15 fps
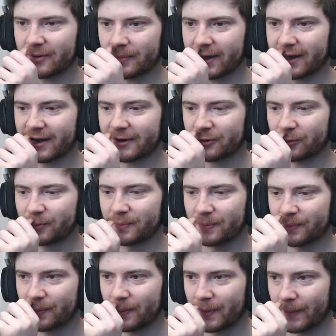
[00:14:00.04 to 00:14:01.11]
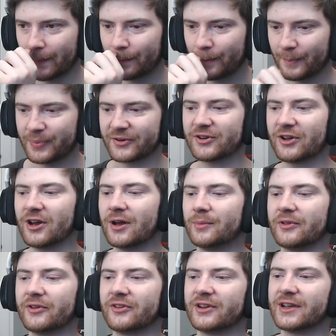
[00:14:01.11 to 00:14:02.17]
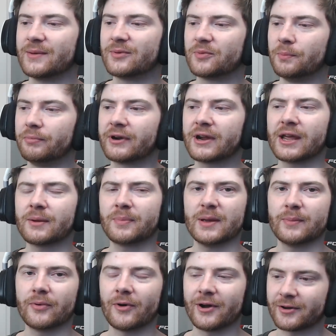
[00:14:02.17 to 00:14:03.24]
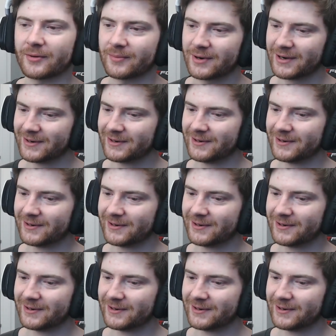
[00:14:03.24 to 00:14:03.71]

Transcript: to be a little perturbed that he keeps bringing people home?